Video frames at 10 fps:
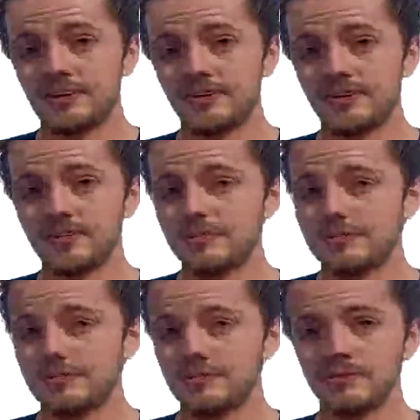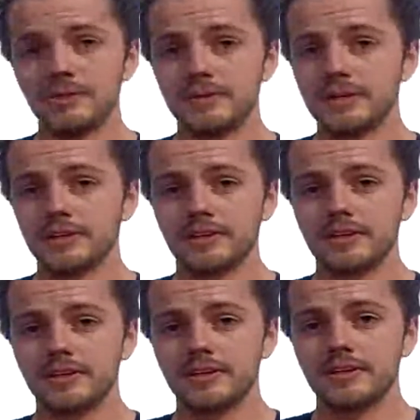that I can do would just
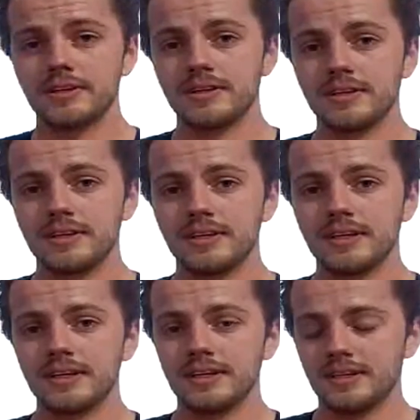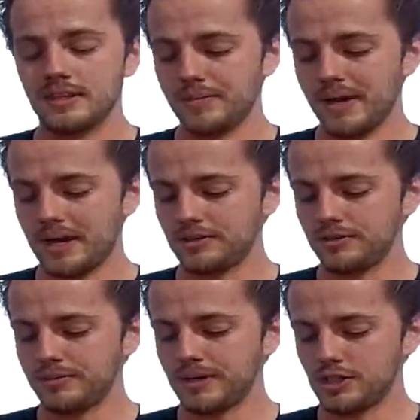move around the
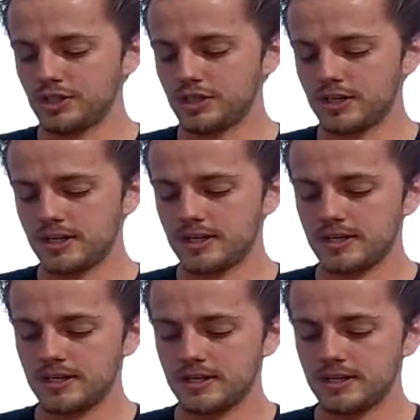bag too much.